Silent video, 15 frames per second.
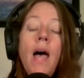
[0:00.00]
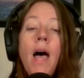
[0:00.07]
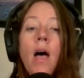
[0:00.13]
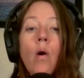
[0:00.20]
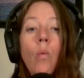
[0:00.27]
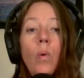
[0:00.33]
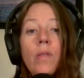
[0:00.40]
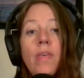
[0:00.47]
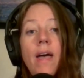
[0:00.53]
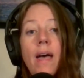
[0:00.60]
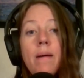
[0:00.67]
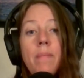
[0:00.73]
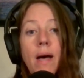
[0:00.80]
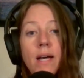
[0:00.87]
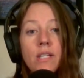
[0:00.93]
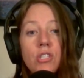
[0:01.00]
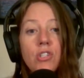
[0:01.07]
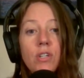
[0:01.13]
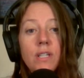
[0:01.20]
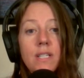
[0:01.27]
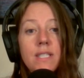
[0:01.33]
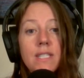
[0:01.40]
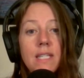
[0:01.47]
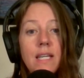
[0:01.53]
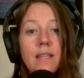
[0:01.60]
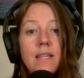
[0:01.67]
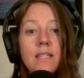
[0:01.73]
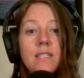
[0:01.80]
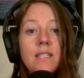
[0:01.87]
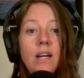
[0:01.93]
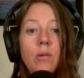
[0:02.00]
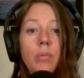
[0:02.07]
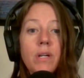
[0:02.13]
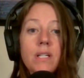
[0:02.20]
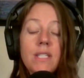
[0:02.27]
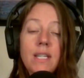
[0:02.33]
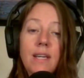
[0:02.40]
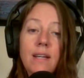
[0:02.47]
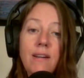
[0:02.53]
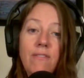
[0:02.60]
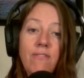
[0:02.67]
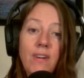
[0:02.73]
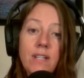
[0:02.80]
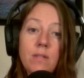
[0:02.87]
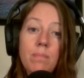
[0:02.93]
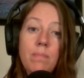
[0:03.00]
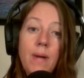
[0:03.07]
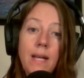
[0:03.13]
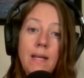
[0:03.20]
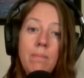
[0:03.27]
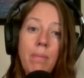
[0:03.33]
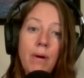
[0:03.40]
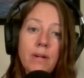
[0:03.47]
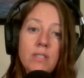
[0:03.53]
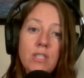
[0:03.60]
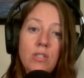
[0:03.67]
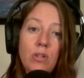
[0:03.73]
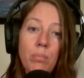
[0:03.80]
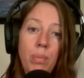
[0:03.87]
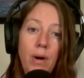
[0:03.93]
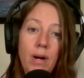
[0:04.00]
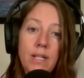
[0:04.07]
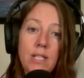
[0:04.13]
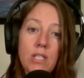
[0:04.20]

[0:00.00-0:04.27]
With MS, you're going to see this now because it can affect many parts in your body.